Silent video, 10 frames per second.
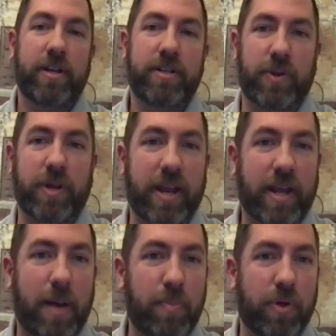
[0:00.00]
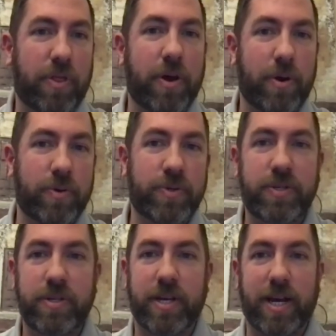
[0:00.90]
So to get a couple of
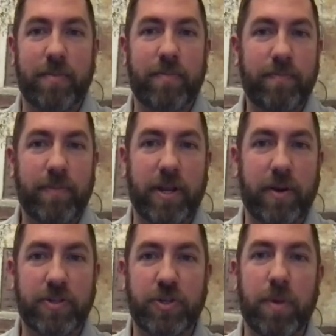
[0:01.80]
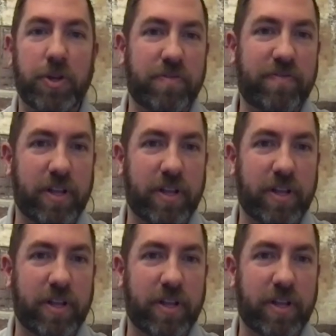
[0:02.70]
those, as you mentioned,